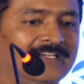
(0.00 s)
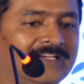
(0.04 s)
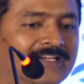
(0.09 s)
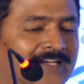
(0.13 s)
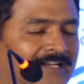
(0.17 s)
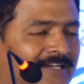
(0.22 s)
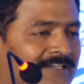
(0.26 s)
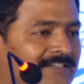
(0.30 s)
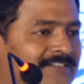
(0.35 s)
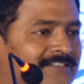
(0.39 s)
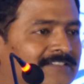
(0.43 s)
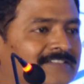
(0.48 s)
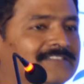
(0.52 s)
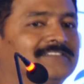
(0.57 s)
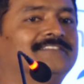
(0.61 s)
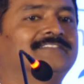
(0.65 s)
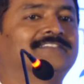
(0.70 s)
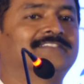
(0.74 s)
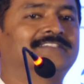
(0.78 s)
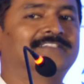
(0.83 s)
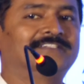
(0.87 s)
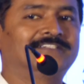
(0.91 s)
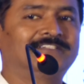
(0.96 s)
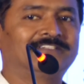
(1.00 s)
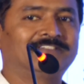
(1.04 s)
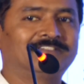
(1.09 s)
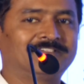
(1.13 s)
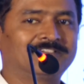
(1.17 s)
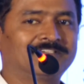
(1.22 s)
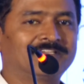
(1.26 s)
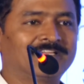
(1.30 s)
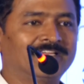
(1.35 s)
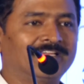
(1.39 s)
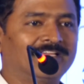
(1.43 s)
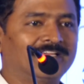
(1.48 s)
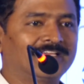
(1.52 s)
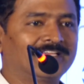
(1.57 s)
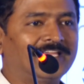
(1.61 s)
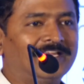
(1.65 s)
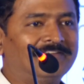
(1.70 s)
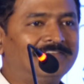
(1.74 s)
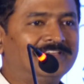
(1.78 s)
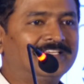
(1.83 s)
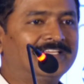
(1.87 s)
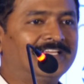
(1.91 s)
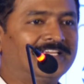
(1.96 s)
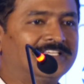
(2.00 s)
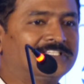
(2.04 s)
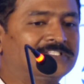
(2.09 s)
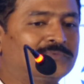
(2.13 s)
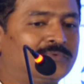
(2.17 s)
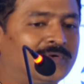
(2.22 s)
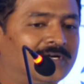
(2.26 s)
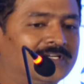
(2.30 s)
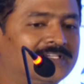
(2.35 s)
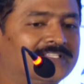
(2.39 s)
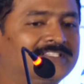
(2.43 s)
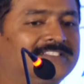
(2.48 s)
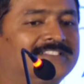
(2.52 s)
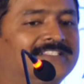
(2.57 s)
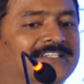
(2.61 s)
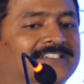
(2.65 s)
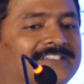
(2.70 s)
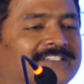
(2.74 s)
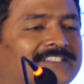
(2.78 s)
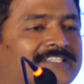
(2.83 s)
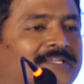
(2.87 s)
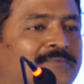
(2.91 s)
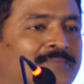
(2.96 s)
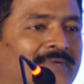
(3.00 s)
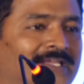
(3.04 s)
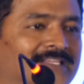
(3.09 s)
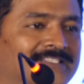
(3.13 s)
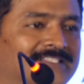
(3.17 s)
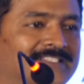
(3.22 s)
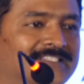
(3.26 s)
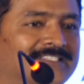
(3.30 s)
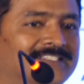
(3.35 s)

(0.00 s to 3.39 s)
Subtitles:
And can we guess what is that image?